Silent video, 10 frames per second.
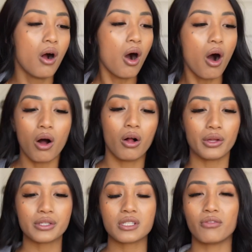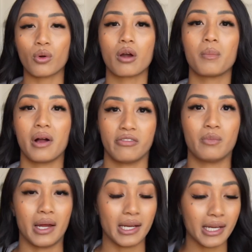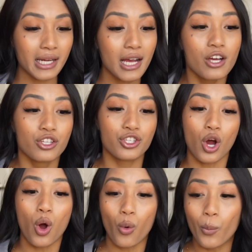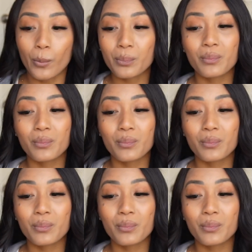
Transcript: hauls for Buff Bunny. So